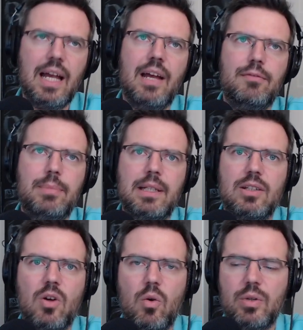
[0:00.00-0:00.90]
I have
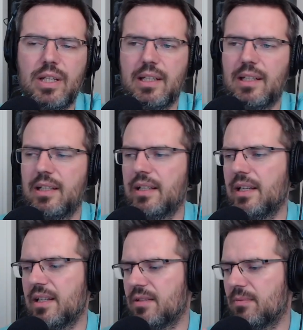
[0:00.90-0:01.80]
been coding
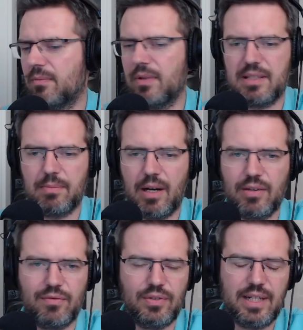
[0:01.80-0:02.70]
in with
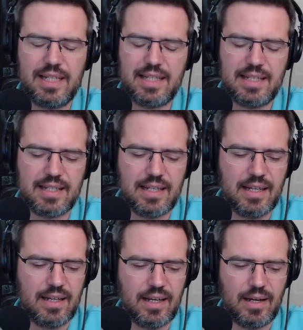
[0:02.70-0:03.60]
Spark, for instance,
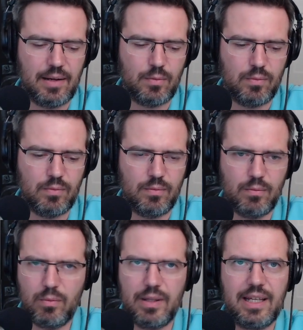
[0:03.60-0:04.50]
uh,
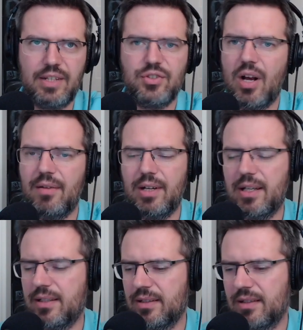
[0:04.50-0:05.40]
with a
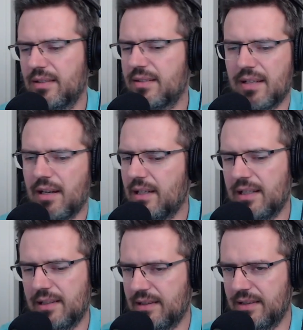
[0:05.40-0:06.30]
Java
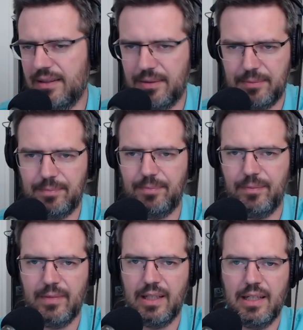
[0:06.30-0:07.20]
Scala um,
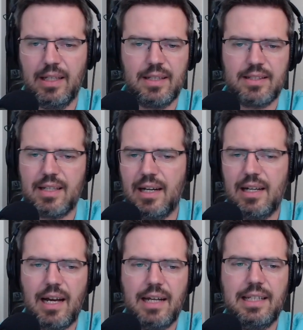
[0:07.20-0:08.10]

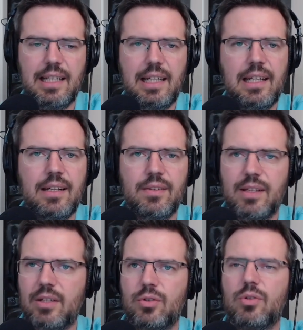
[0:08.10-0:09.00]
Scala IDE,
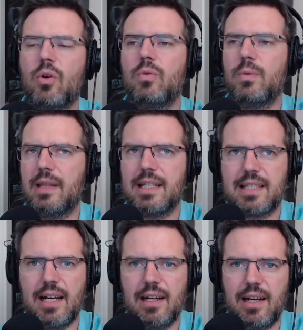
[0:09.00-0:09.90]
then you code with a
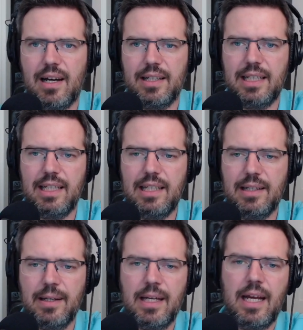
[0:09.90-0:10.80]
Scala
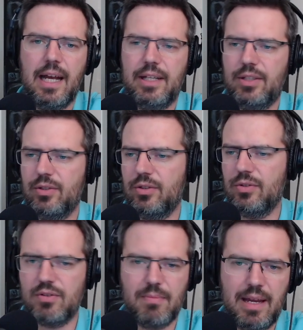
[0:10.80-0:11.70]
IDE, and you
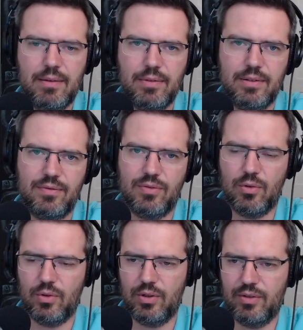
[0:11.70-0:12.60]
use Maven
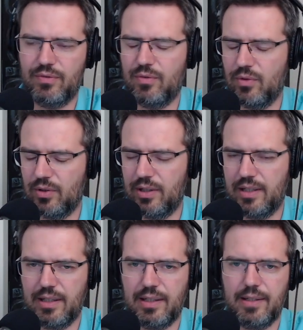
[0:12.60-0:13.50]
for for
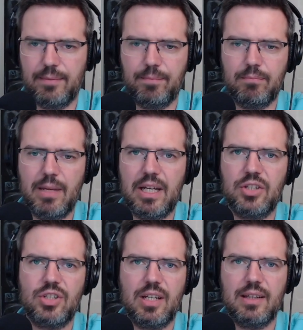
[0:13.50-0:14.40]
uh,
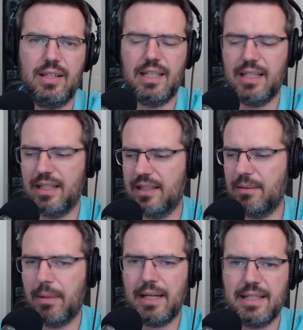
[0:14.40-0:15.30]
managing the
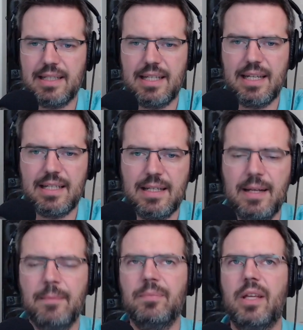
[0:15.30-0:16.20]
dependencies,
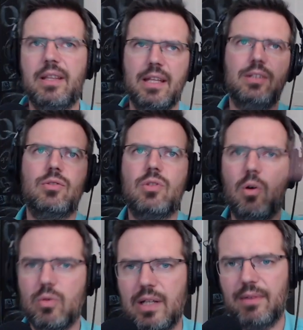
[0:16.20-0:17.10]
and then you
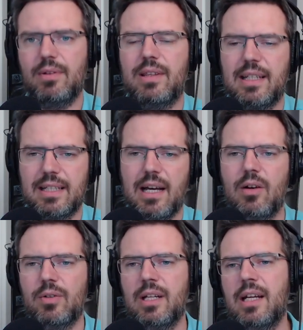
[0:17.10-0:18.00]
code everything
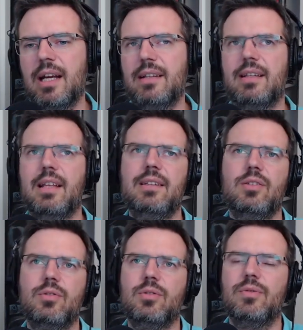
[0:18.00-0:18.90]
down, and then
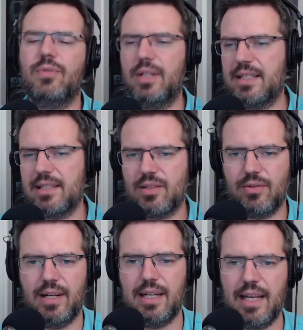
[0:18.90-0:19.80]
you, for instance,
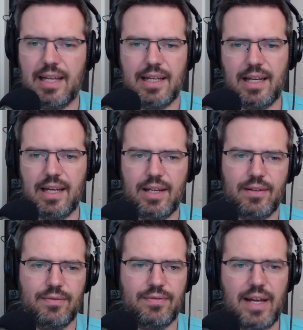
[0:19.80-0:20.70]
create a
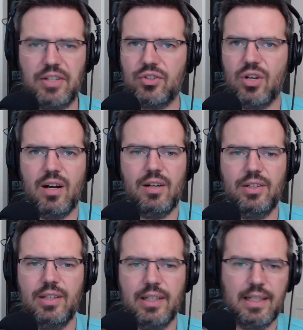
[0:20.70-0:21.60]
a fat
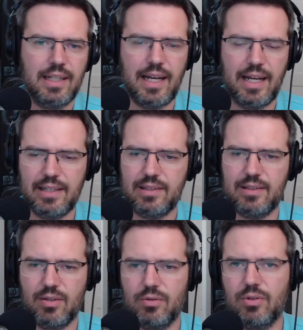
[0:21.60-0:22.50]
jar, and
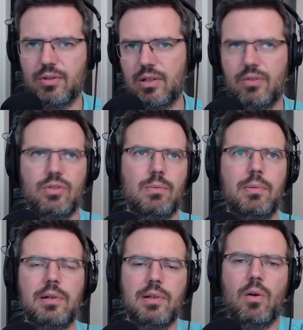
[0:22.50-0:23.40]
so you're going to
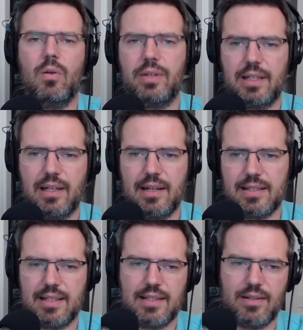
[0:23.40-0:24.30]
put all the
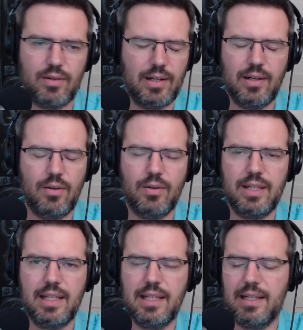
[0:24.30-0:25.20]
classes or all
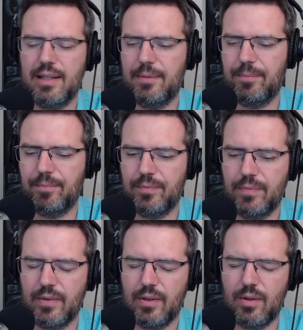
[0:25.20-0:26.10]
the um,
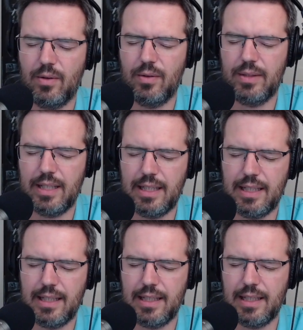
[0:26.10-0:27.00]
all
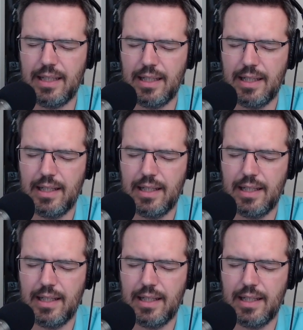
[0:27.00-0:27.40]
the